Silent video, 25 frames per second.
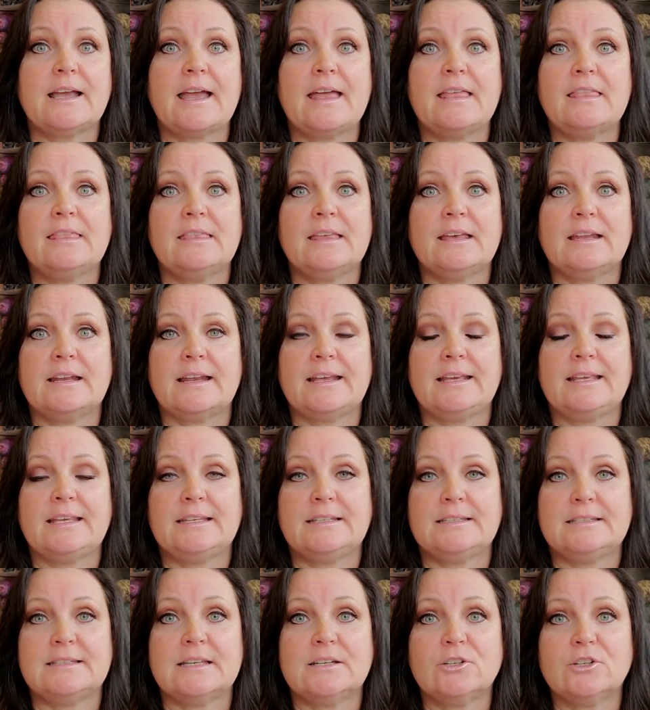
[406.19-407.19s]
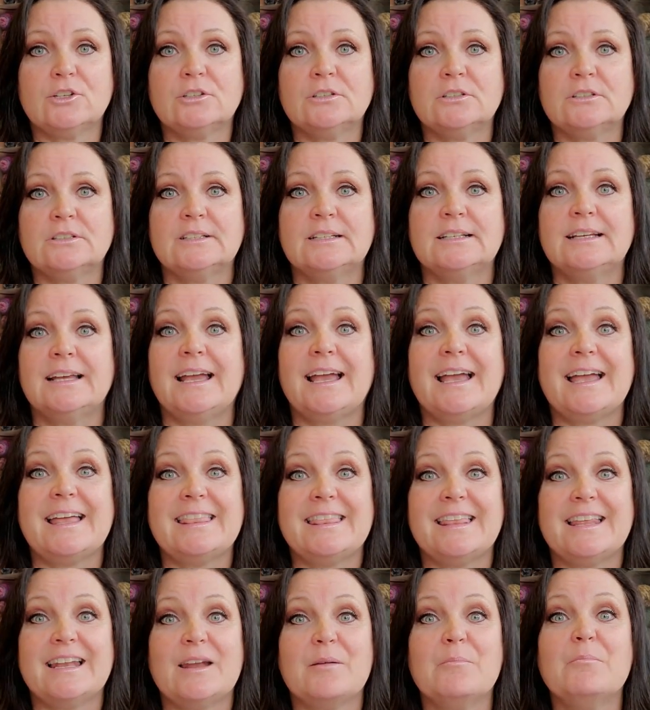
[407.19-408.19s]
and then I eat dinner,
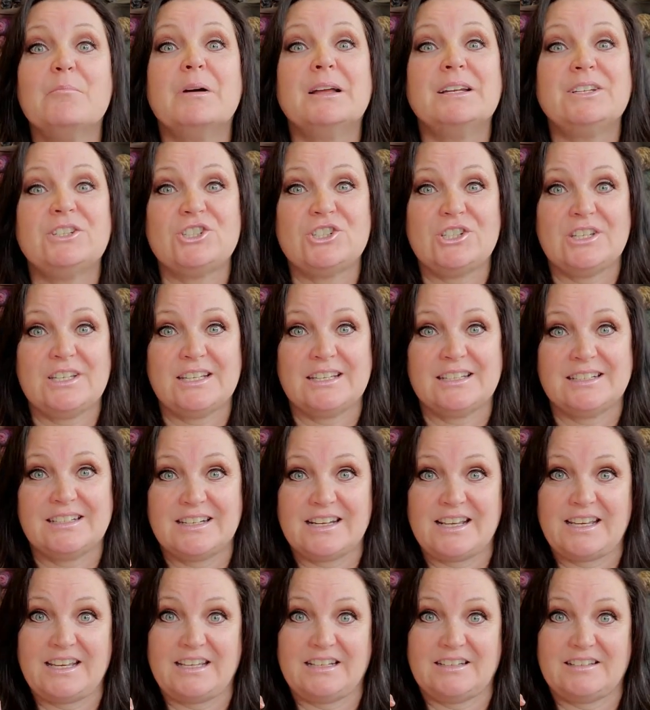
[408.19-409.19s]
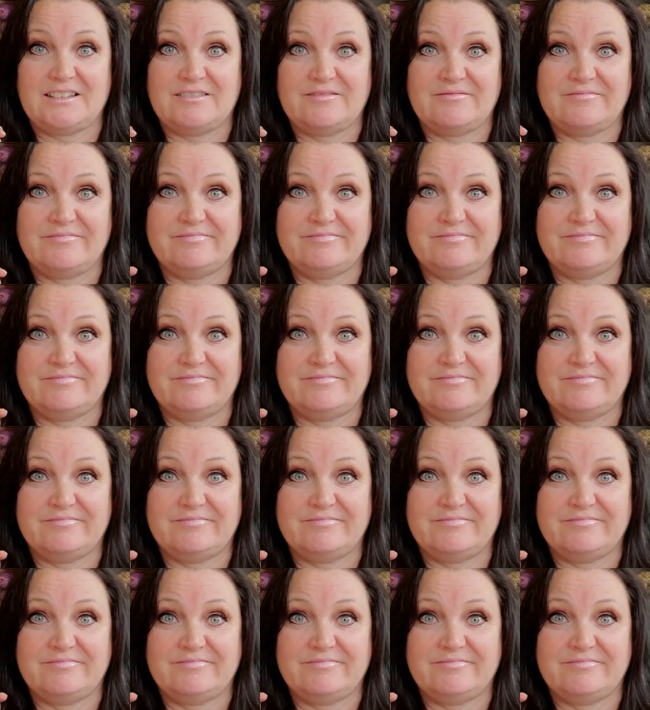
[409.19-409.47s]
and then I'm munchy at night.